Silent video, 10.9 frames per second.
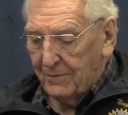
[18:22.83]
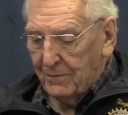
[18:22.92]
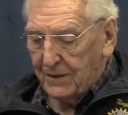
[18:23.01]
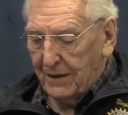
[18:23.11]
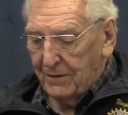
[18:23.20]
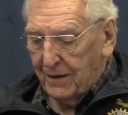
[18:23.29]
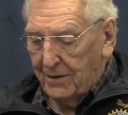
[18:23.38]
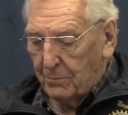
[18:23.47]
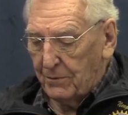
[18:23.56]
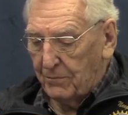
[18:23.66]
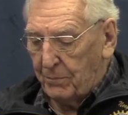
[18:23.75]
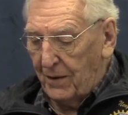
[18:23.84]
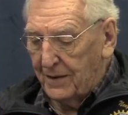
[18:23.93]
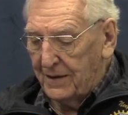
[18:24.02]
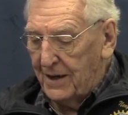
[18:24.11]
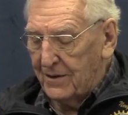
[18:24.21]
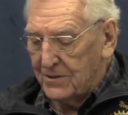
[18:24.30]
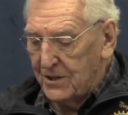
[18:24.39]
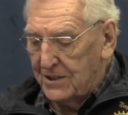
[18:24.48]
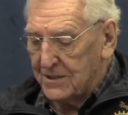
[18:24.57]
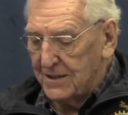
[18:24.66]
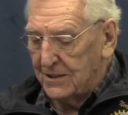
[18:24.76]
Without help of pollinators,
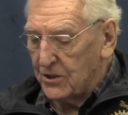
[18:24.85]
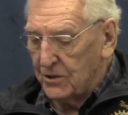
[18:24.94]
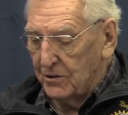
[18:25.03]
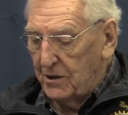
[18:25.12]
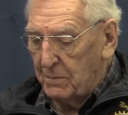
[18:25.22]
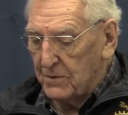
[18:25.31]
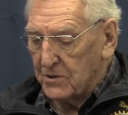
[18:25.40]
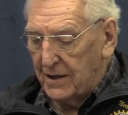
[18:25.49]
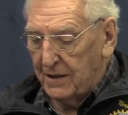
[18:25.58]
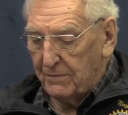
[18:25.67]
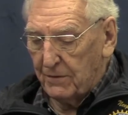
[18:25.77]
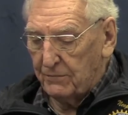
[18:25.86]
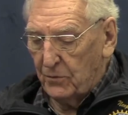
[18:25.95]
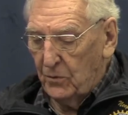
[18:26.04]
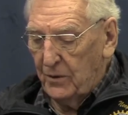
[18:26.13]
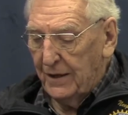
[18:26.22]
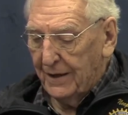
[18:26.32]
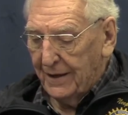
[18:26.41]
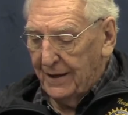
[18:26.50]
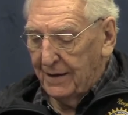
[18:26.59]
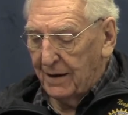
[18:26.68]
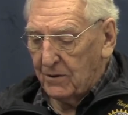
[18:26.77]
he says 30% of the food
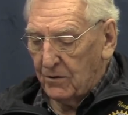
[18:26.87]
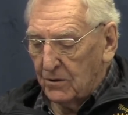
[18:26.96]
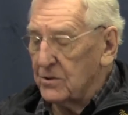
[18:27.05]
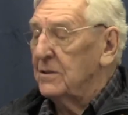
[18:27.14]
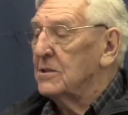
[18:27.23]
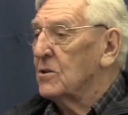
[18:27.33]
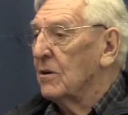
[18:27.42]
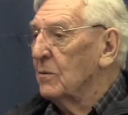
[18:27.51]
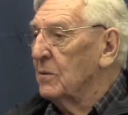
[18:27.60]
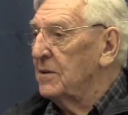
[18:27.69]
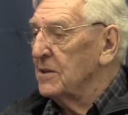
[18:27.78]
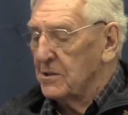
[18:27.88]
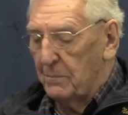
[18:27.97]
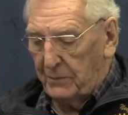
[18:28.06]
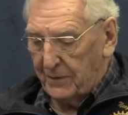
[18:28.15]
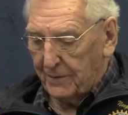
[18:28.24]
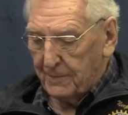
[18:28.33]
in our grocery store would disappear.